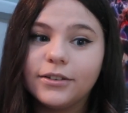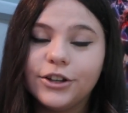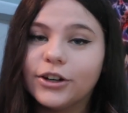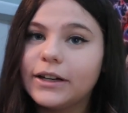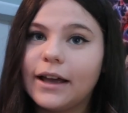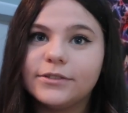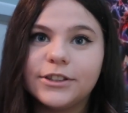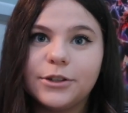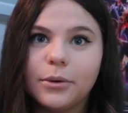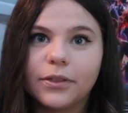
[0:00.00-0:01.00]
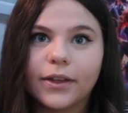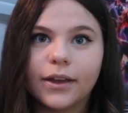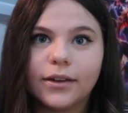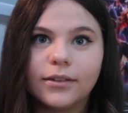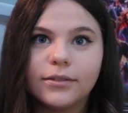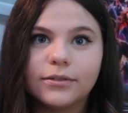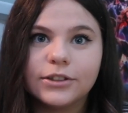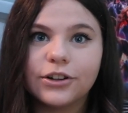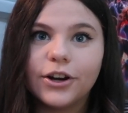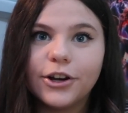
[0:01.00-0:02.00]
you're gonna have to deal with it.
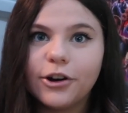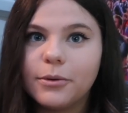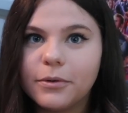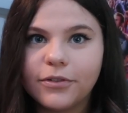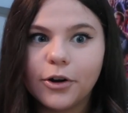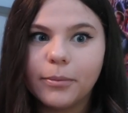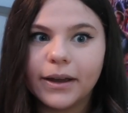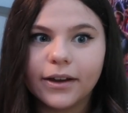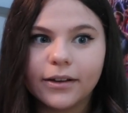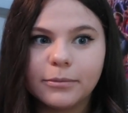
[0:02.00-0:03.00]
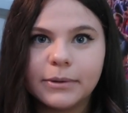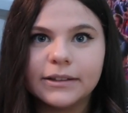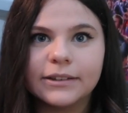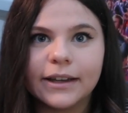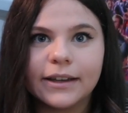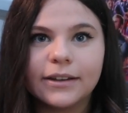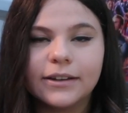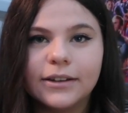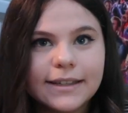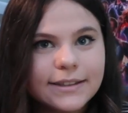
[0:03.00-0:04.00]
Sorry you're homophobic, but
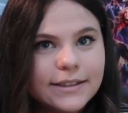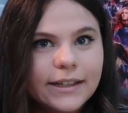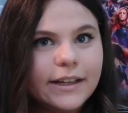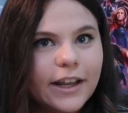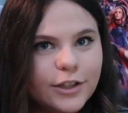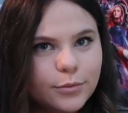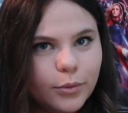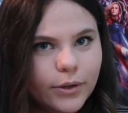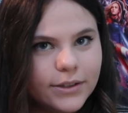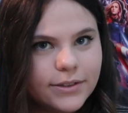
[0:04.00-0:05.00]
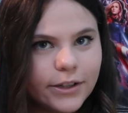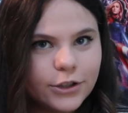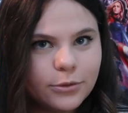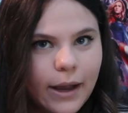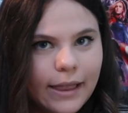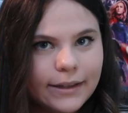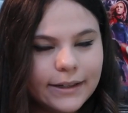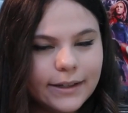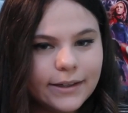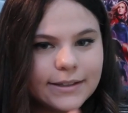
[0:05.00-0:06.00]
like, this teenage boy's
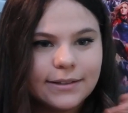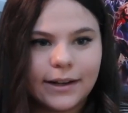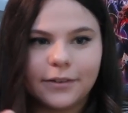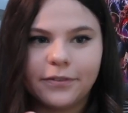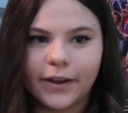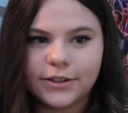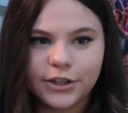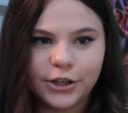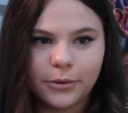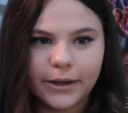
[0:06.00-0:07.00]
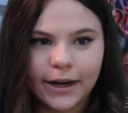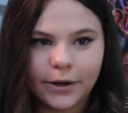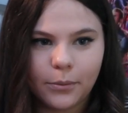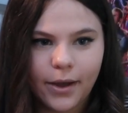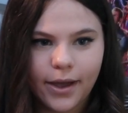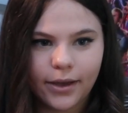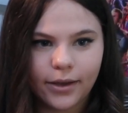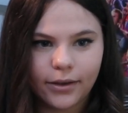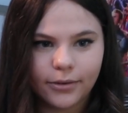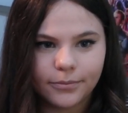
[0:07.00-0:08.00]
sexuality is not affecting you in any
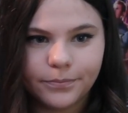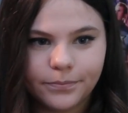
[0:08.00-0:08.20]
way,